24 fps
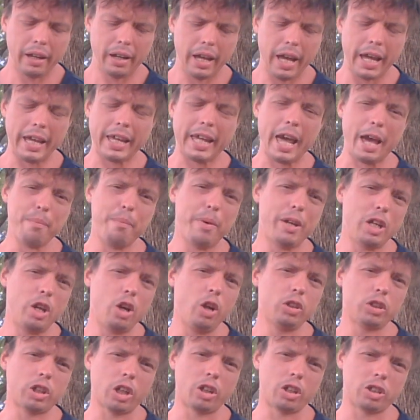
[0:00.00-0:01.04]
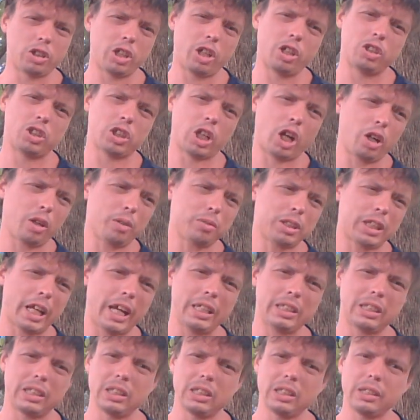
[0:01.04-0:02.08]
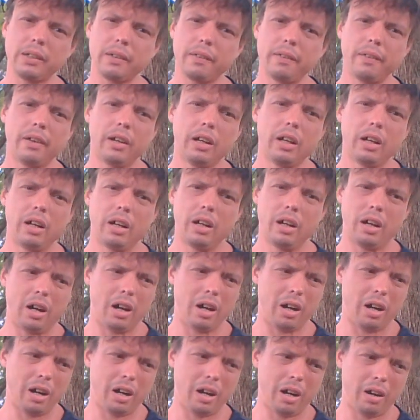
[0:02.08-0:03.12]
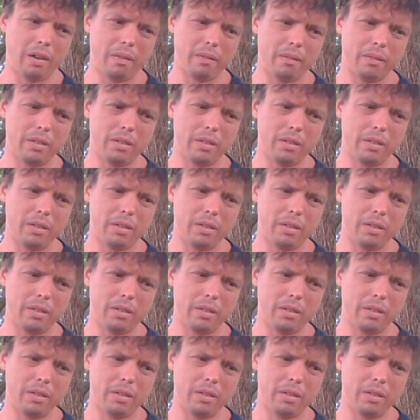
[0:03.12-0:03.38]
it can be used under certain circumstances, uh,